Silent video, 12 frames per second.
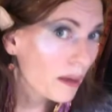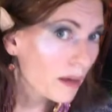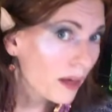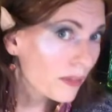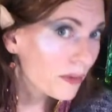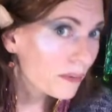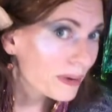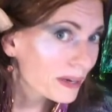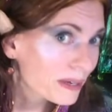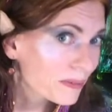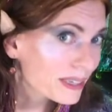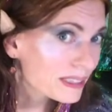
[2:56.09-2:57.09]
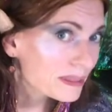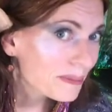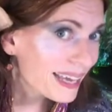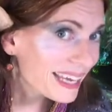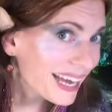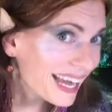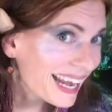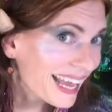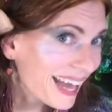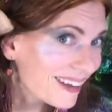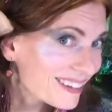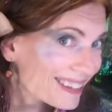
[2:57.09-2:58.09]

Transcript: Although wearing wings might kind of count.